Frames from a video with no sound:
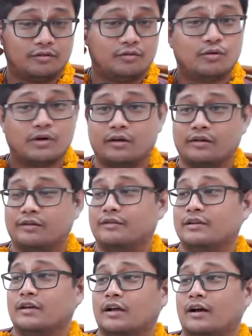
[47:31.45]
Who are
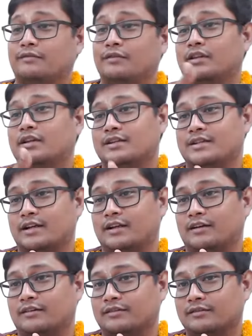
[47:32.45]
even Advaita
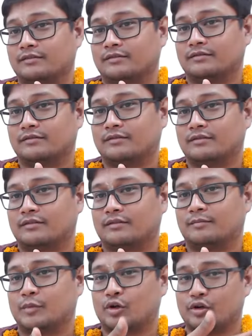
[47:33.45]
Acharya?
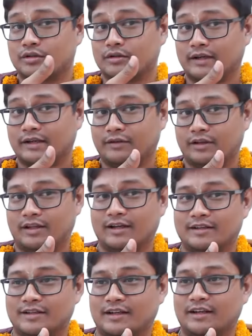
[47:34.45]
Because of
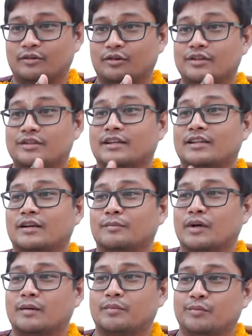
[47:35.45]
Advaita Acharya, Hari Chaitanya
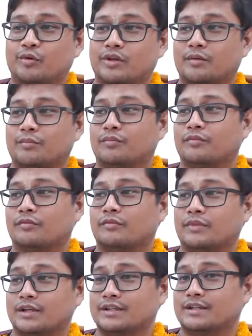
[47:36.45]
Mahaprabhu came.
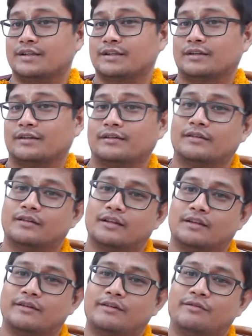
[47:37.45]
Yes.
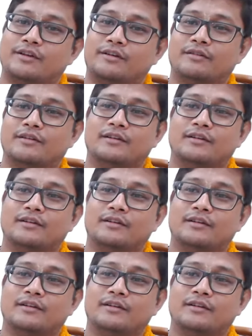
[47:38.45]
So why?